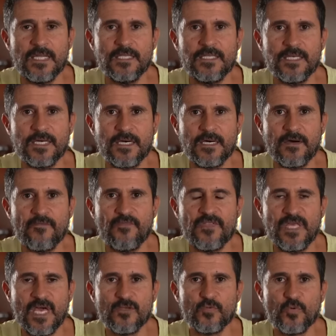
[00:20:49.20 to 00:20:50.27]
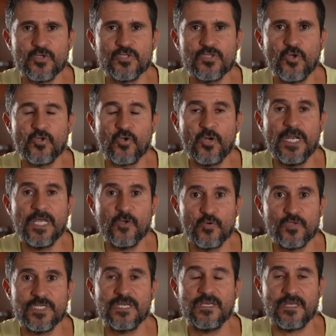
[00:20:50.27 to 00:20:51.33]
And Fidias was not only
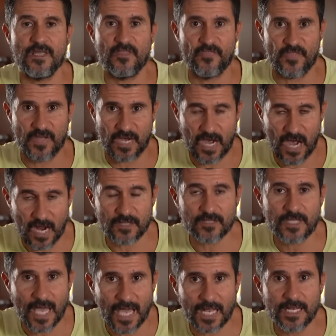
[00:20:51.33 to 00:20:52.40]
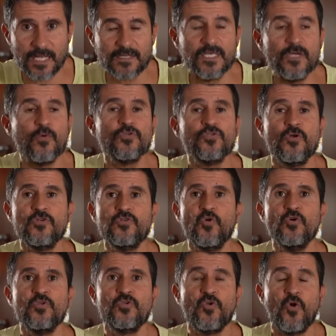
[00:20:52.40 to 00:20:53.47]
using the hard dialect, he was
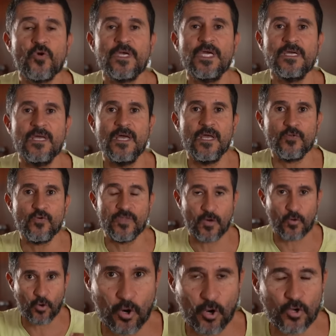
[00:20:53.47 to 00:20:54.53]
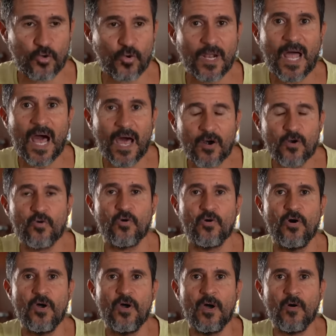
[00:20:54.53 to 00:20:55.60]
also talking to the colloquial
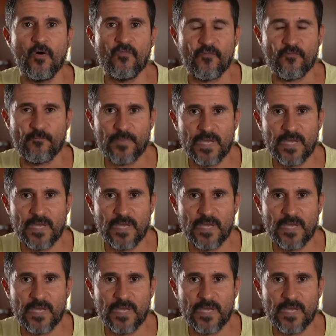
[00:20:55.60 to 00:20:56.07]
argot of